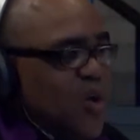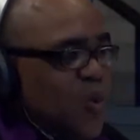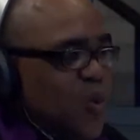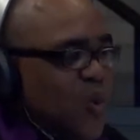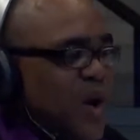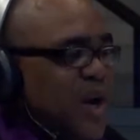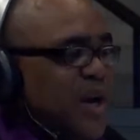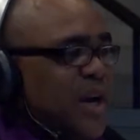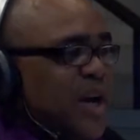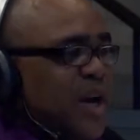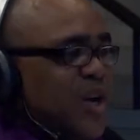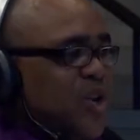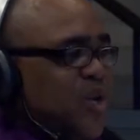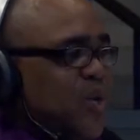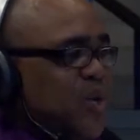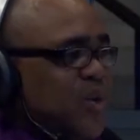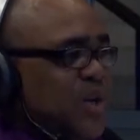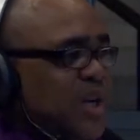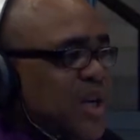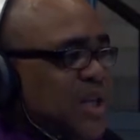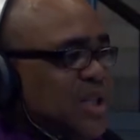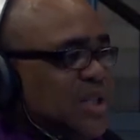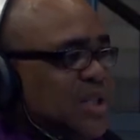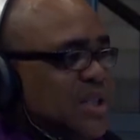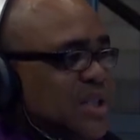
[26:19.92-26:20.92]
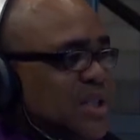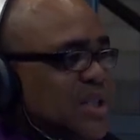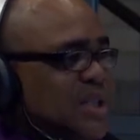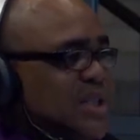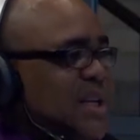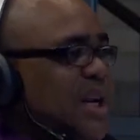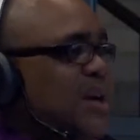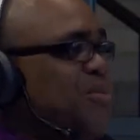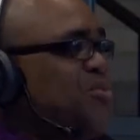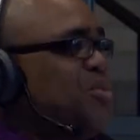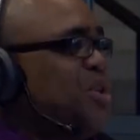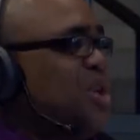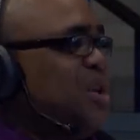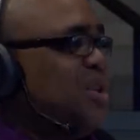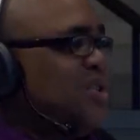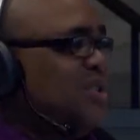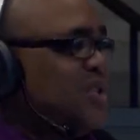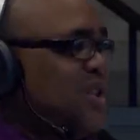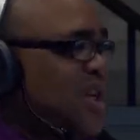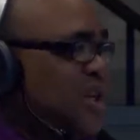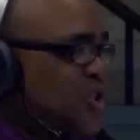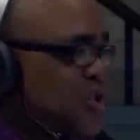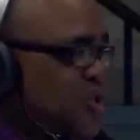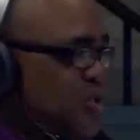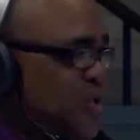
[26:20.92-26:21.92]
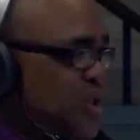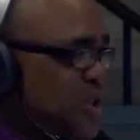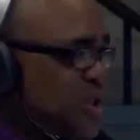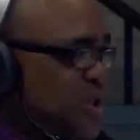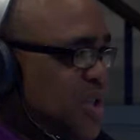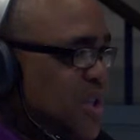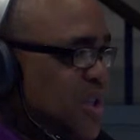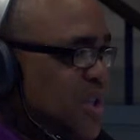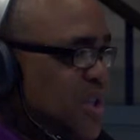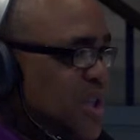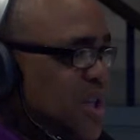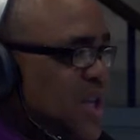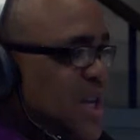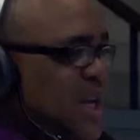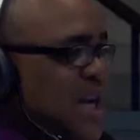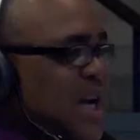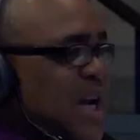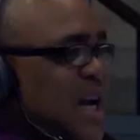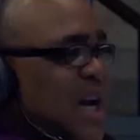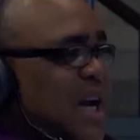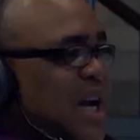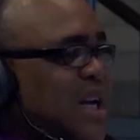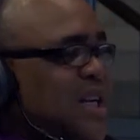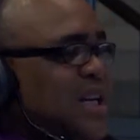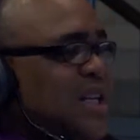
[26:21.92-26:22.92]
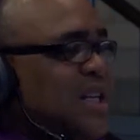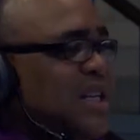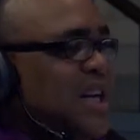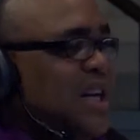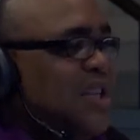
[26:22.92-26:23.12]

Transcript: one, I know that it can be exaggerated, and it